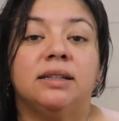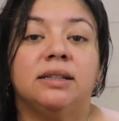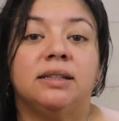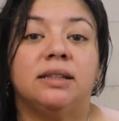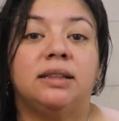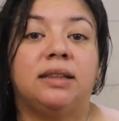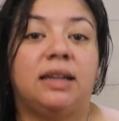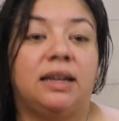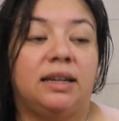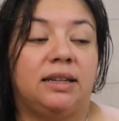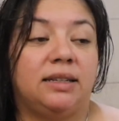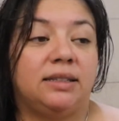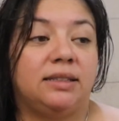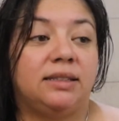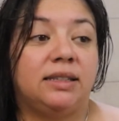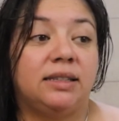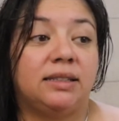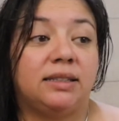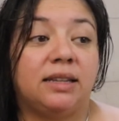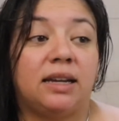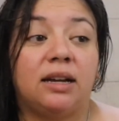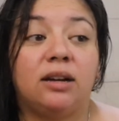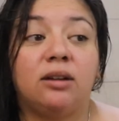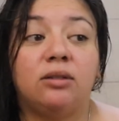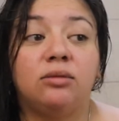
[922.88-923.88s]

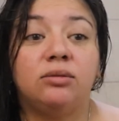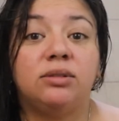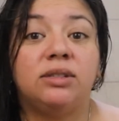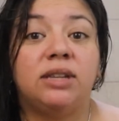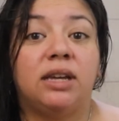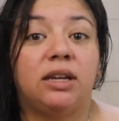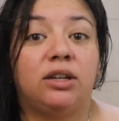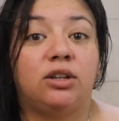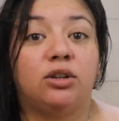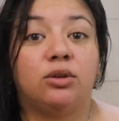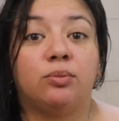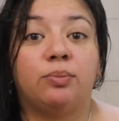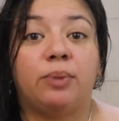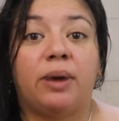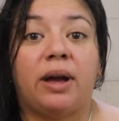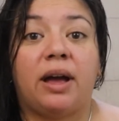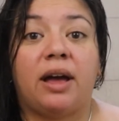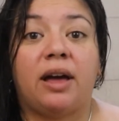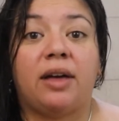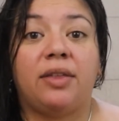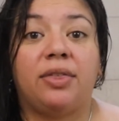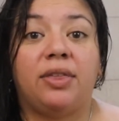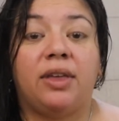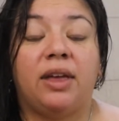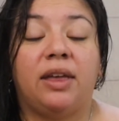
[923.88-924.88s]
sit down, take your
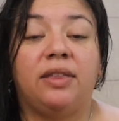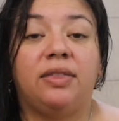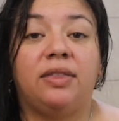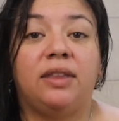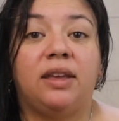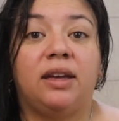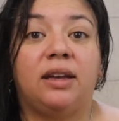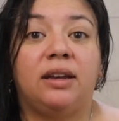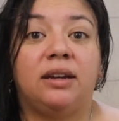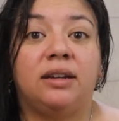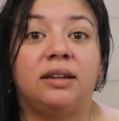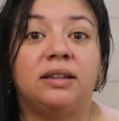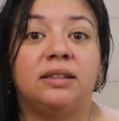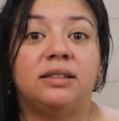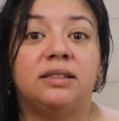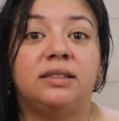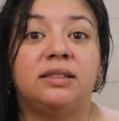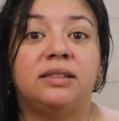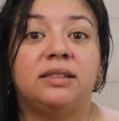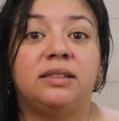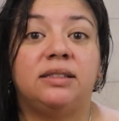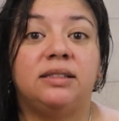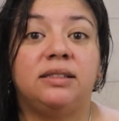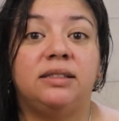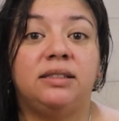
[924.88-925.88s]
bath, and then,
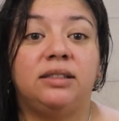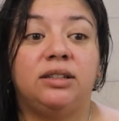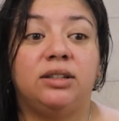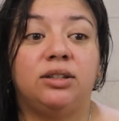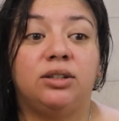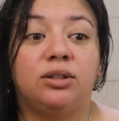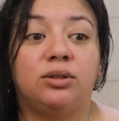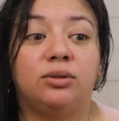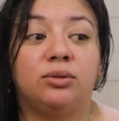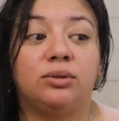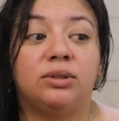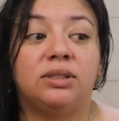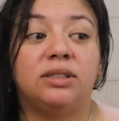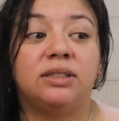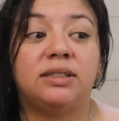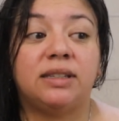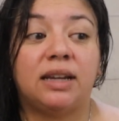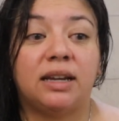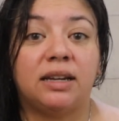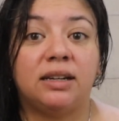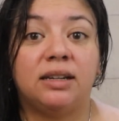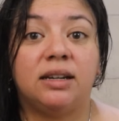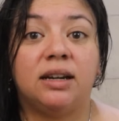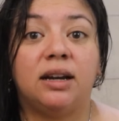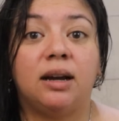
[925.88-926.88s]
you know,
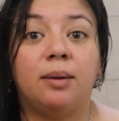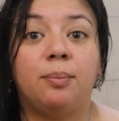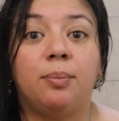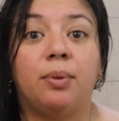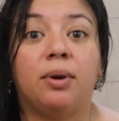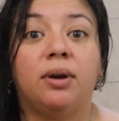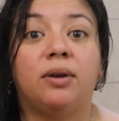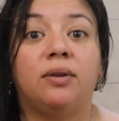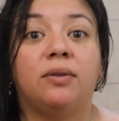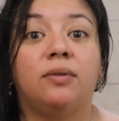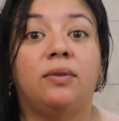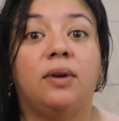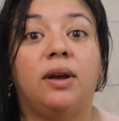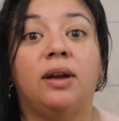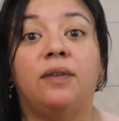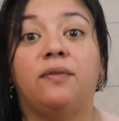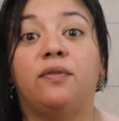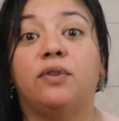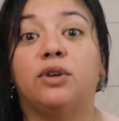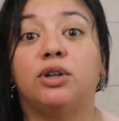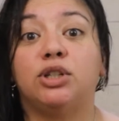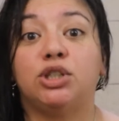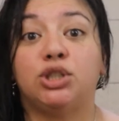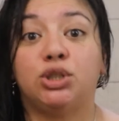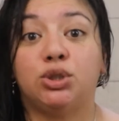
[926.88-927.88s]
stand up
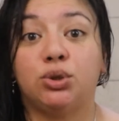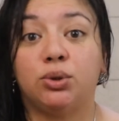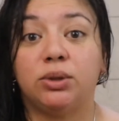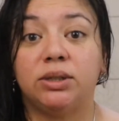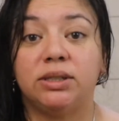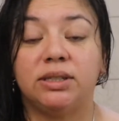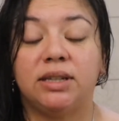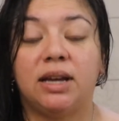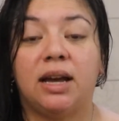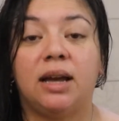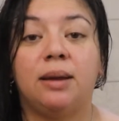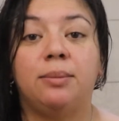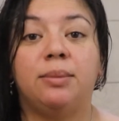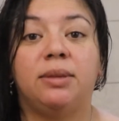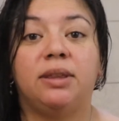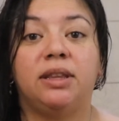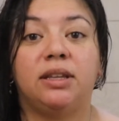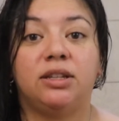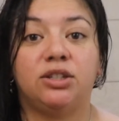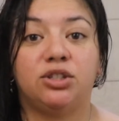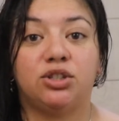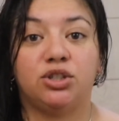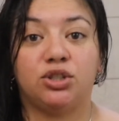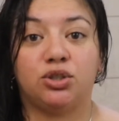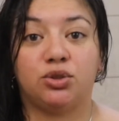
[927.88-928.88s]
for a short time and
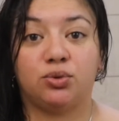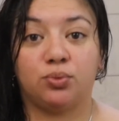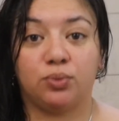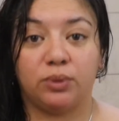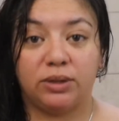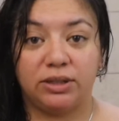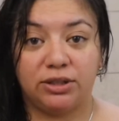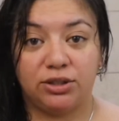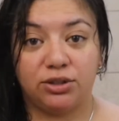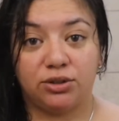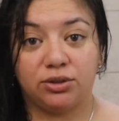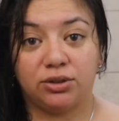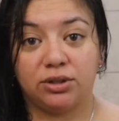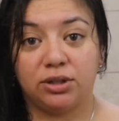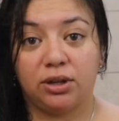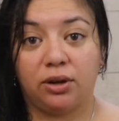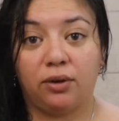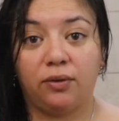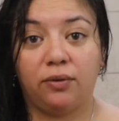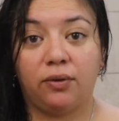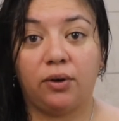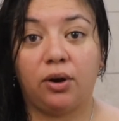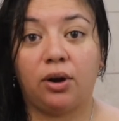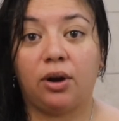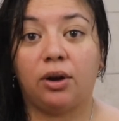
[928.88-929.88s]
then just rinse
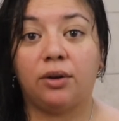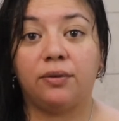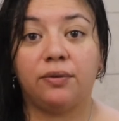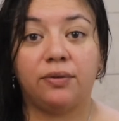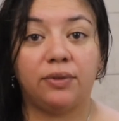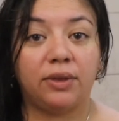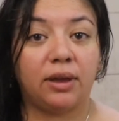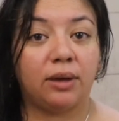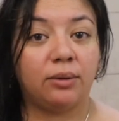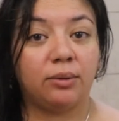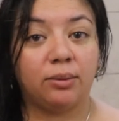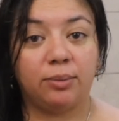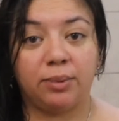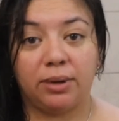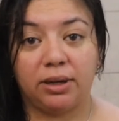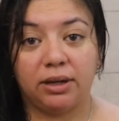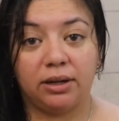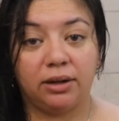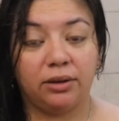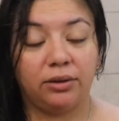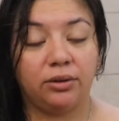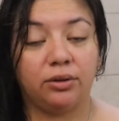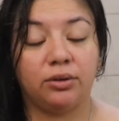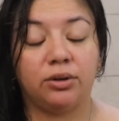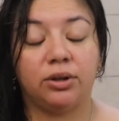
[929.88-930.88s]
yourself off. That would be
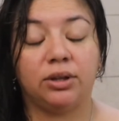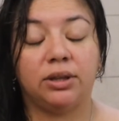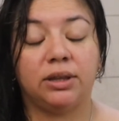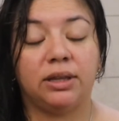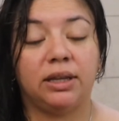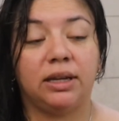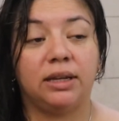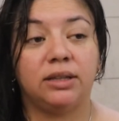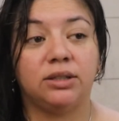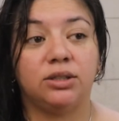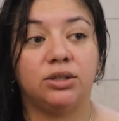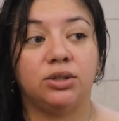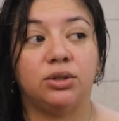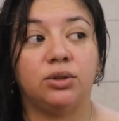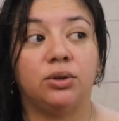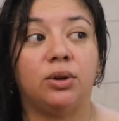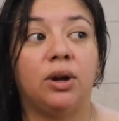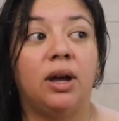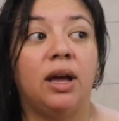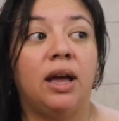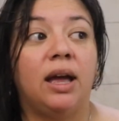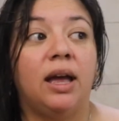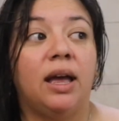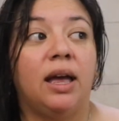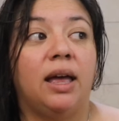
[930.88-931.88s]
another good thing too,
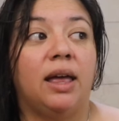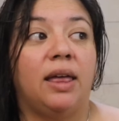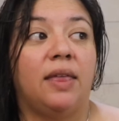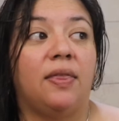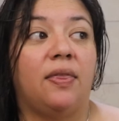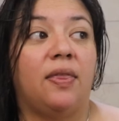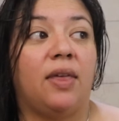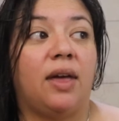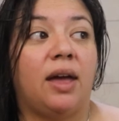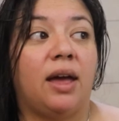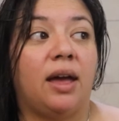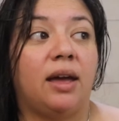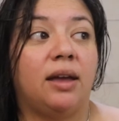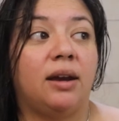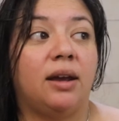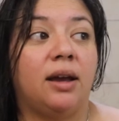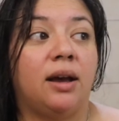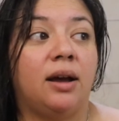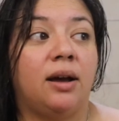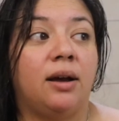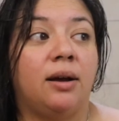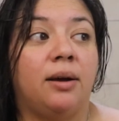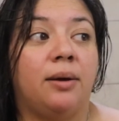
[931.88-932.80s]
that